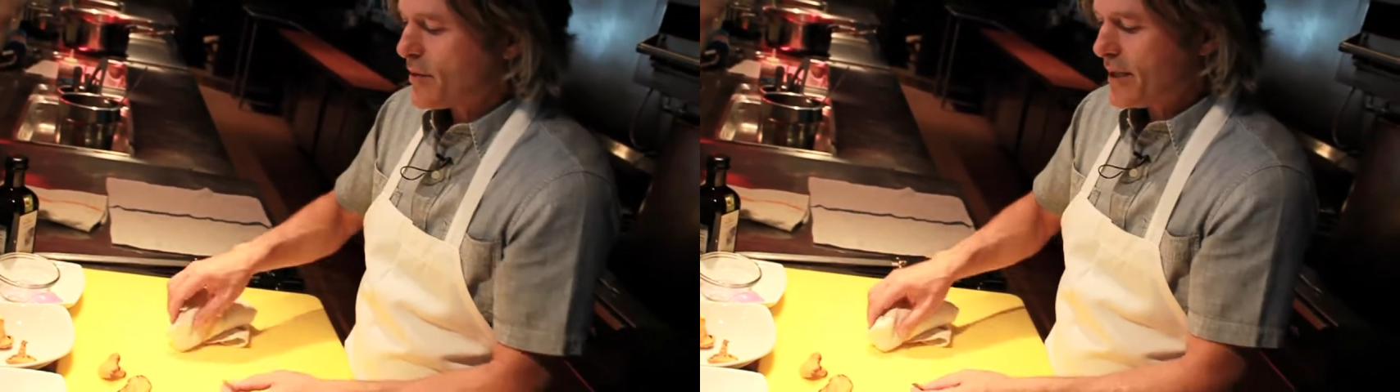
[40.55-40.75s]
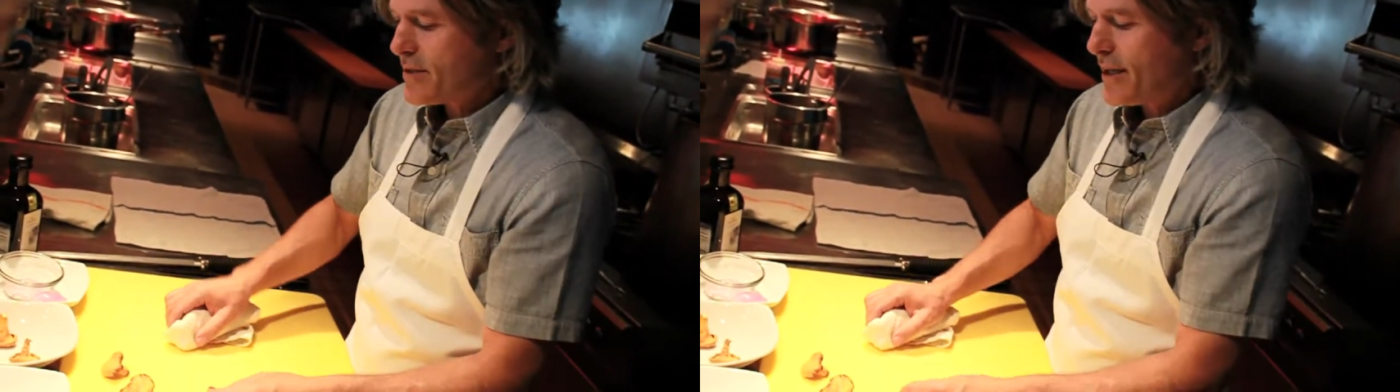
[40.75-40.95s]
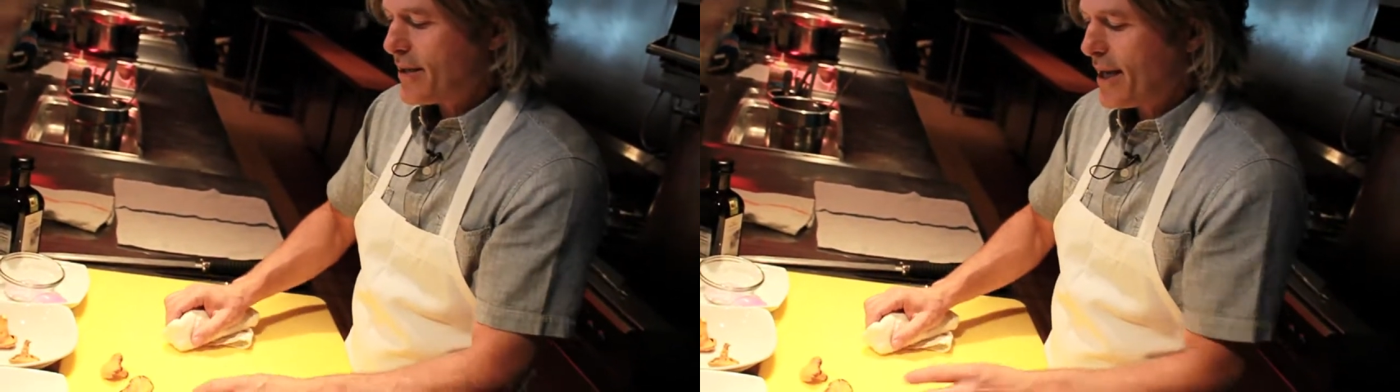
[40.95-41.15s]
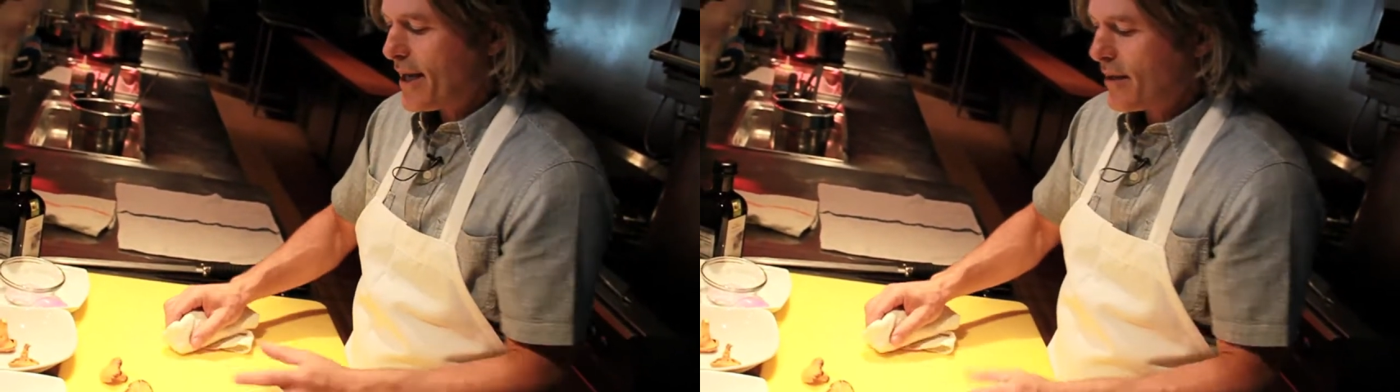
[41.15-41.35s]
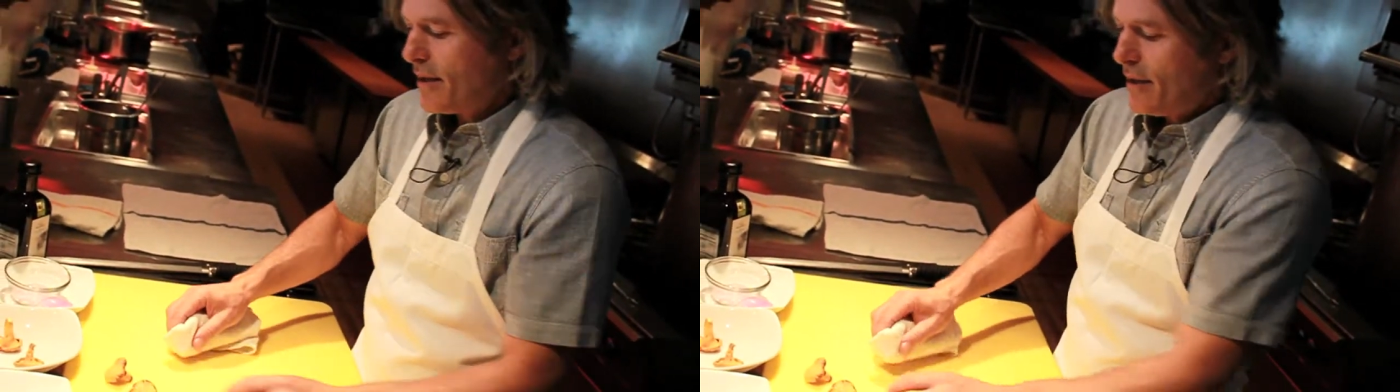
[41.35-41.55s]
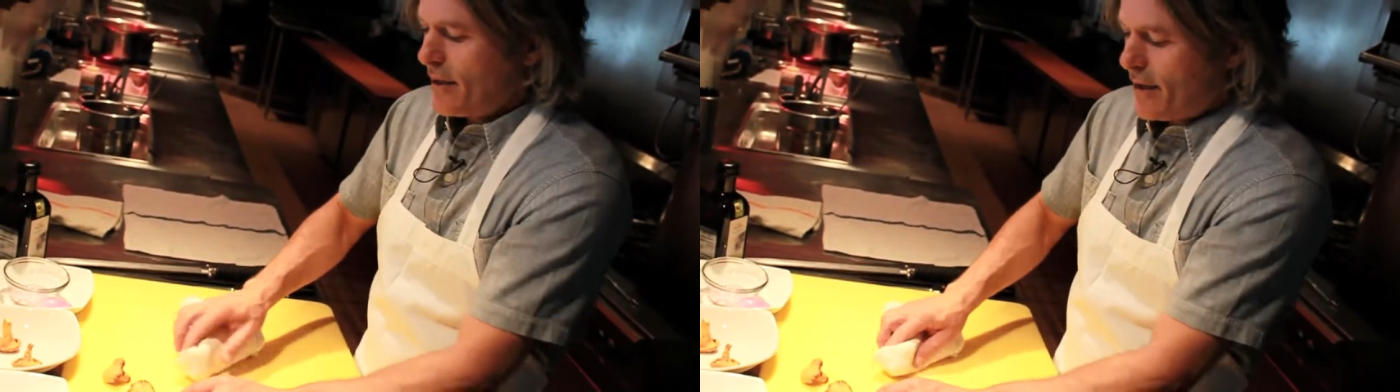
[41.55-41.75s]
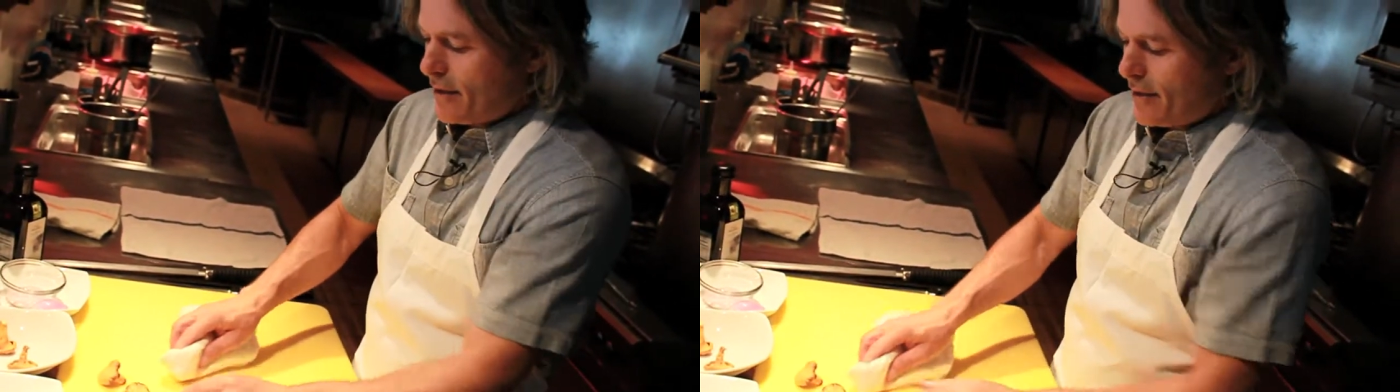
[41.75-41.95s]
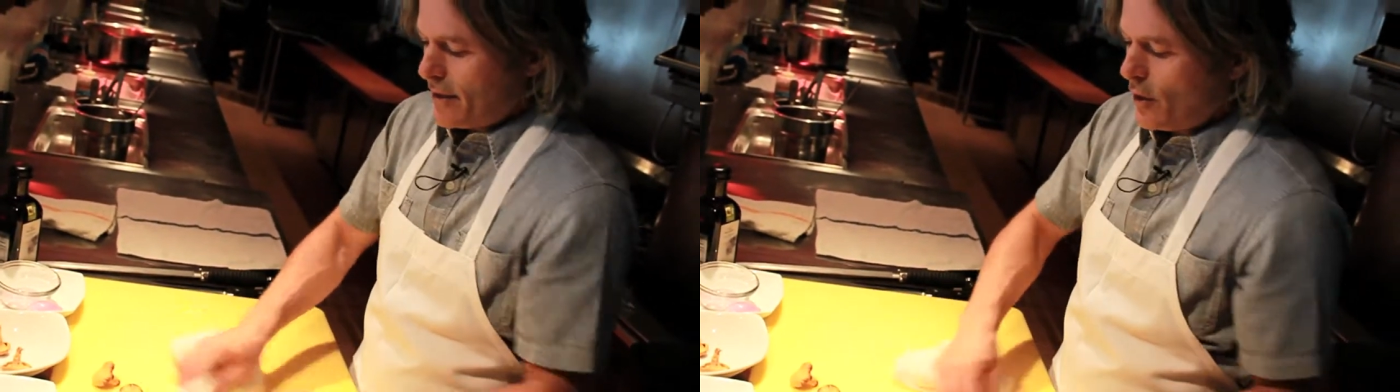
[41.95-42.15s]
things like that,
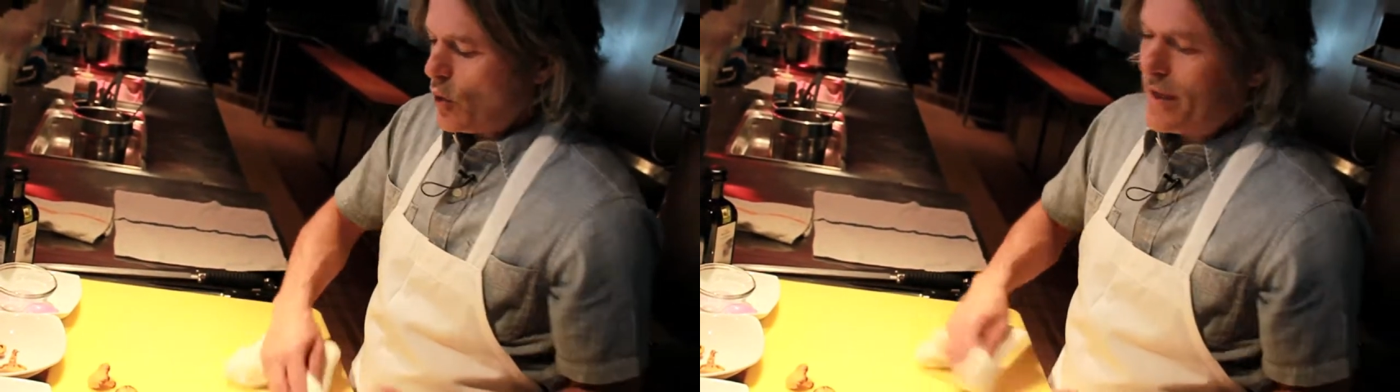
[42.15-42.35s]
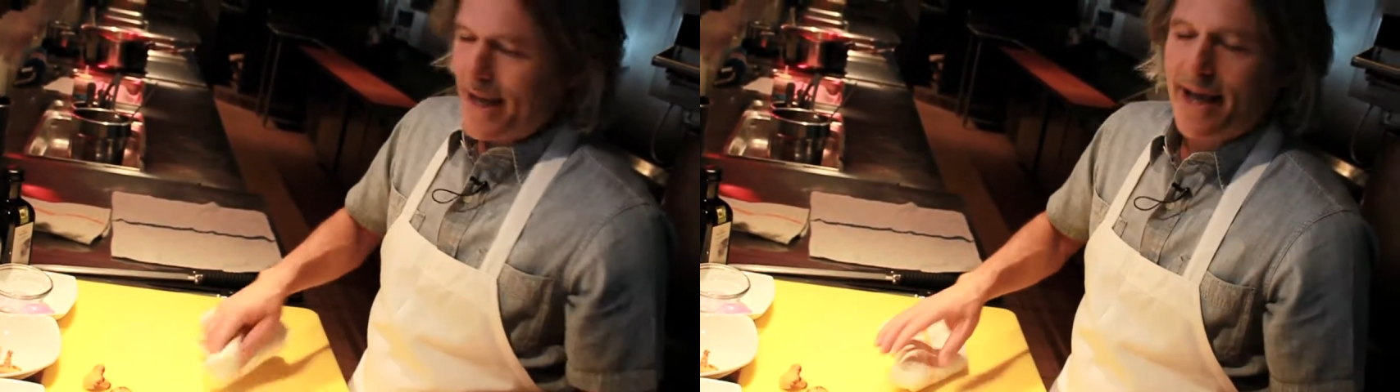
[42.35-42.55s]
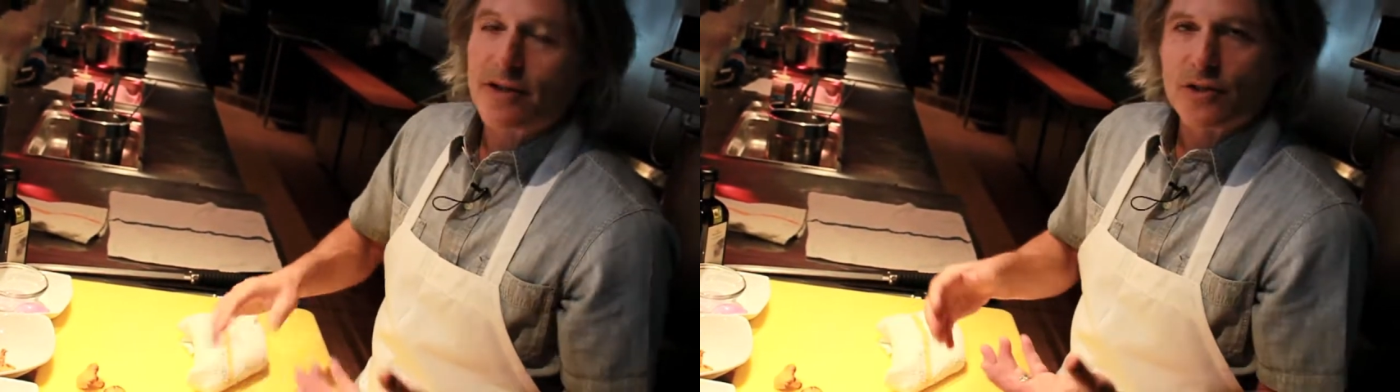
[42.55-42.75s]
you can't